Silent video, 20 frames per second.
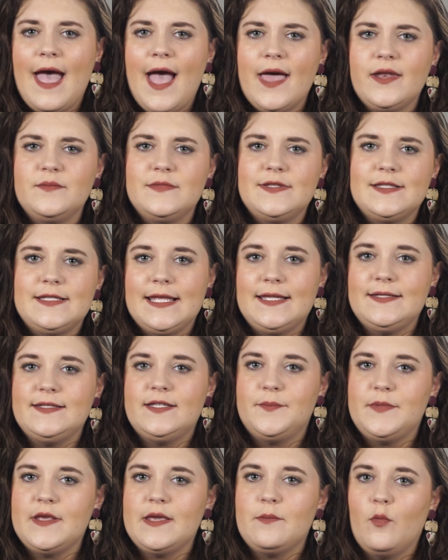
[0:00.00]
Atoms tend
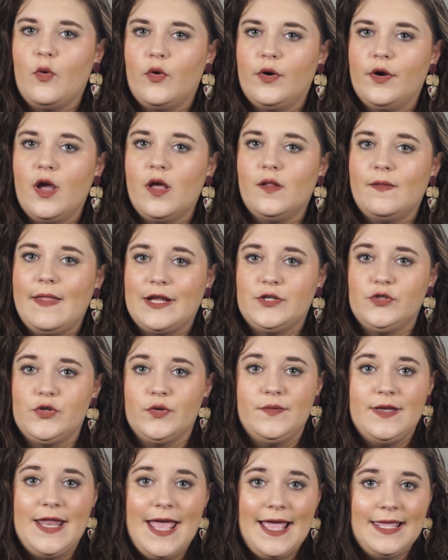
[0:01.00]
to be more
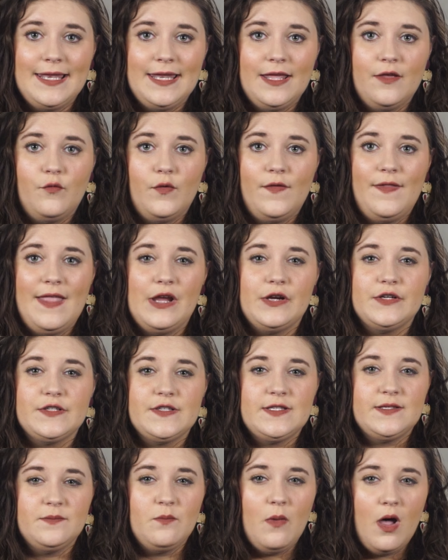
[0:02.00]
electronegative when they are
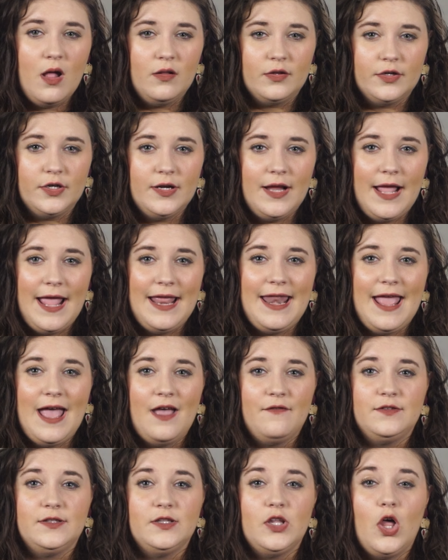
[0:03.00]
smaller and
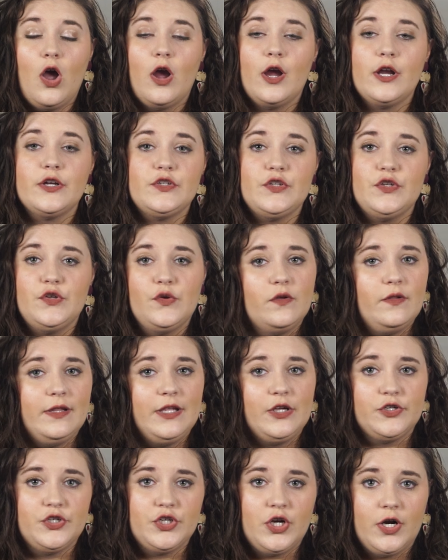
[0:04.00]
have large
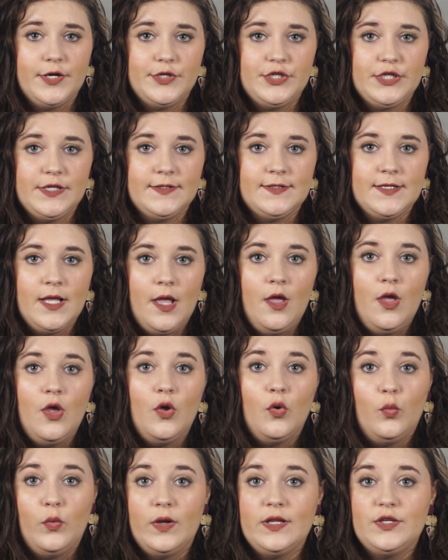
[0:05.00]
nuclear charges,
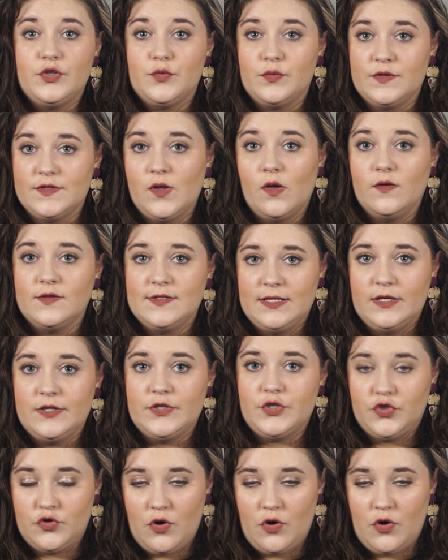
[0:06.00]
which results in a